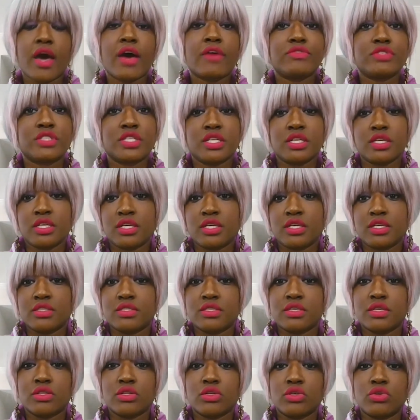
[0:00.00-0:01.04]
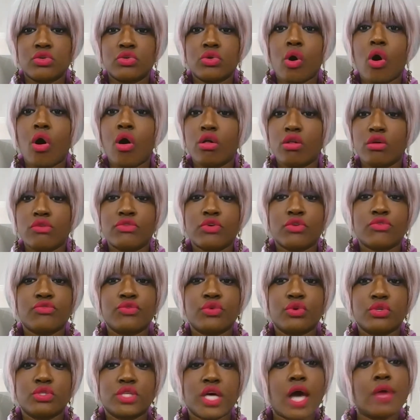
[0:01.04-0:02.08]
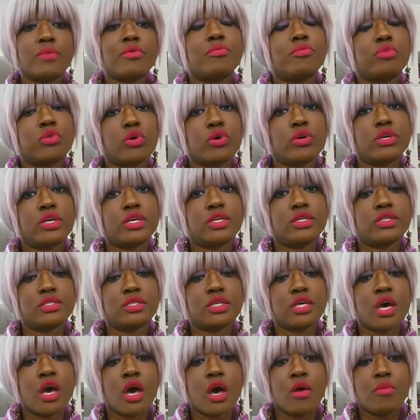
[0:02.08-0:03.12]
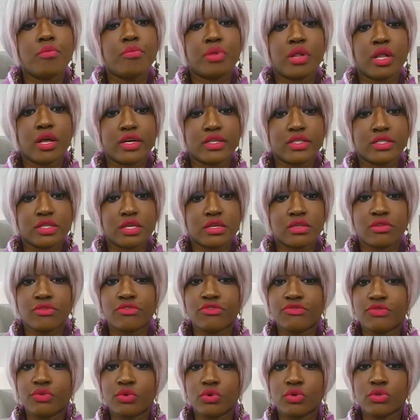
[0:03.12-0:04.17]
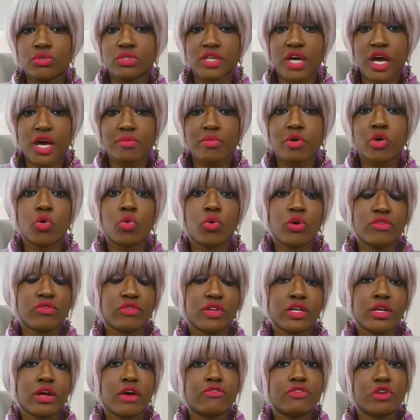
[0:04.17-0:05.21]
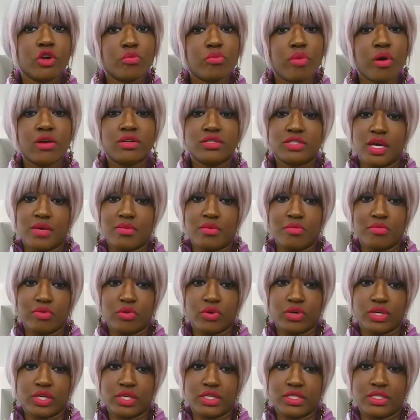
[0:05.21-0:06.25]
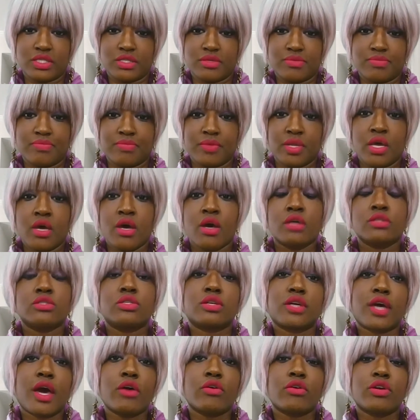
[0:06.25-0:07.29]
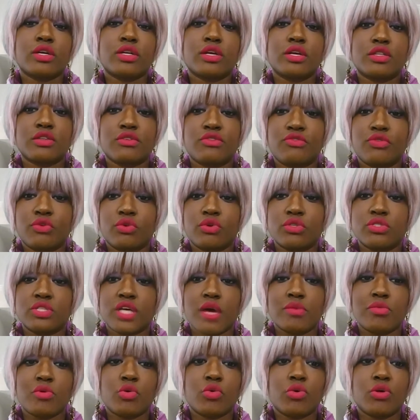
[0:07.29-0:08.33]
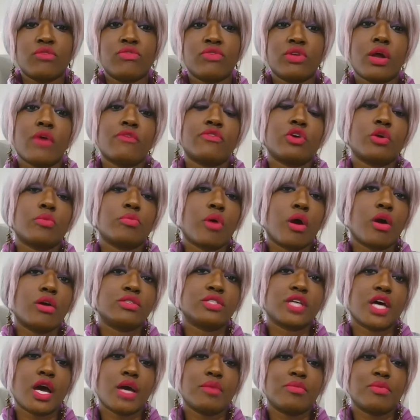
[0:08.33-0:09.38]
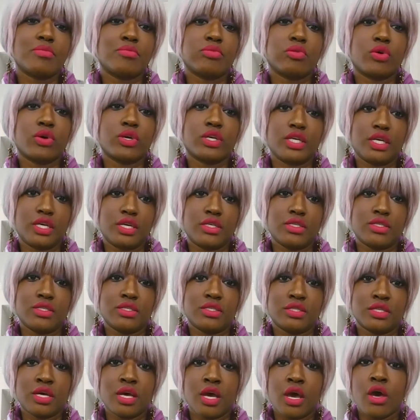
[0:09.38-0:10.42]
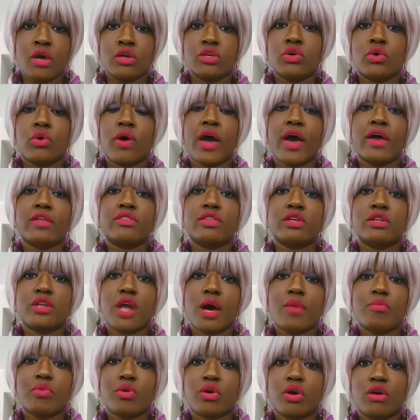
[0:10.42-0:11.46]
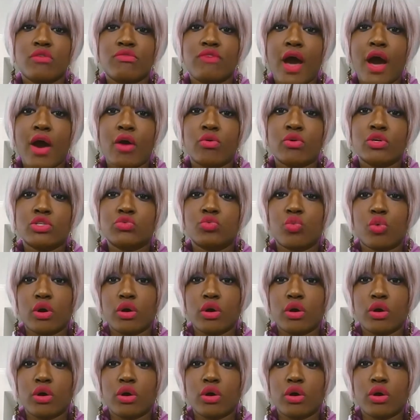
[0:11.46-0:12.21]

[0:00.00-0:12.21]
FTEs include all of your full-time employees, plus the full-time equivalent of your part-time employees. To calculate the full-time equivalent of your part-time employees, you'll add the number of hours